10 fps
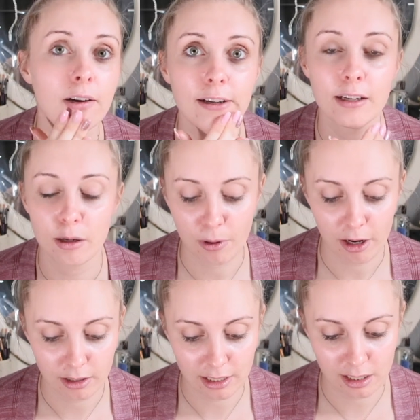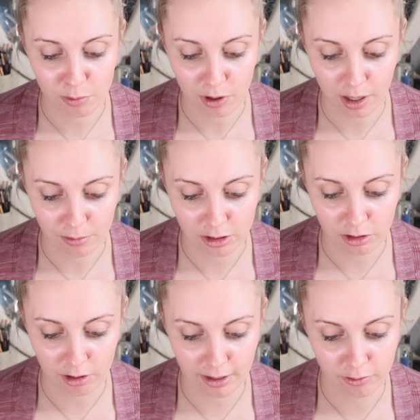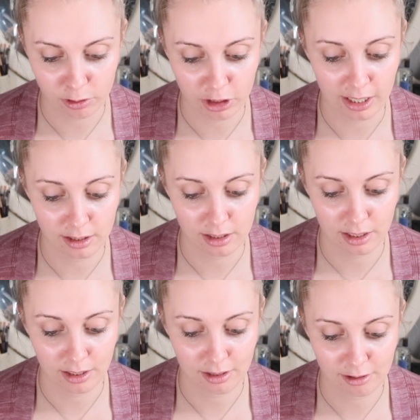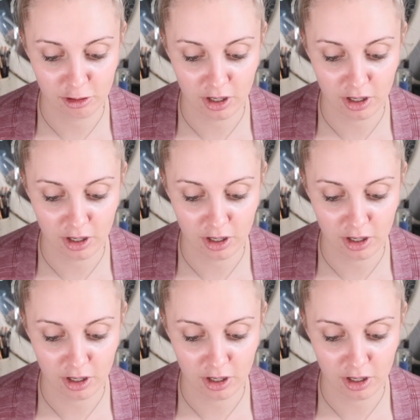And apparently this primer is great for dry skin,